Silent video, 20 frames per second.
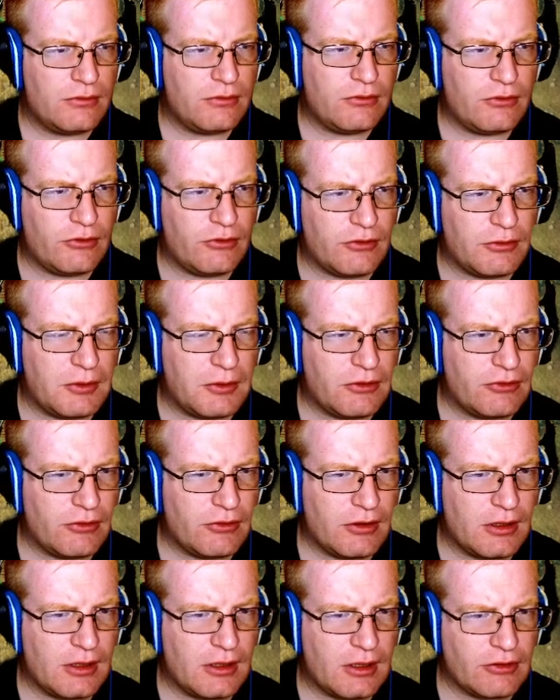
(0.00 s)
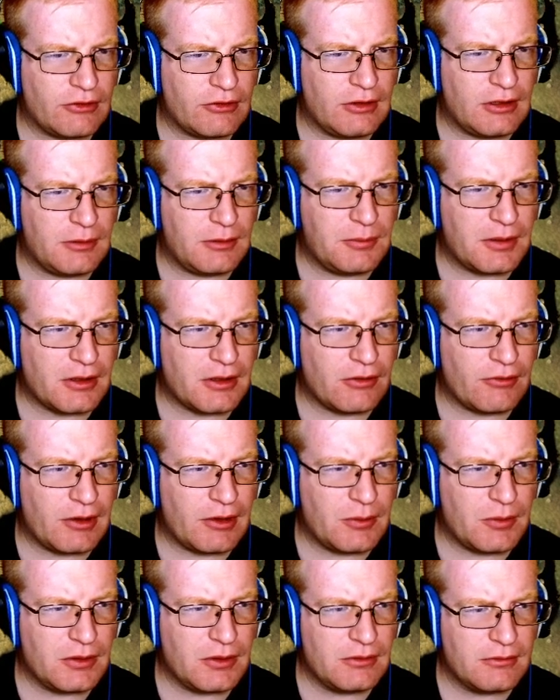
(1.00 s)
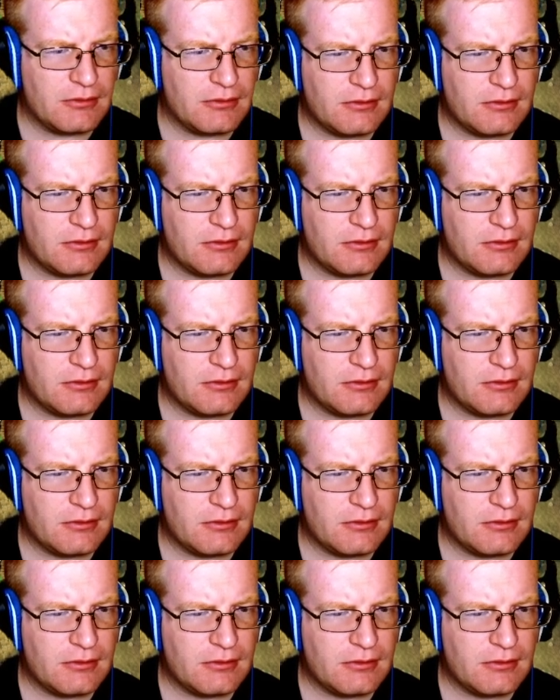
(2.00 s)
just to make sure that it actually did pick the right one.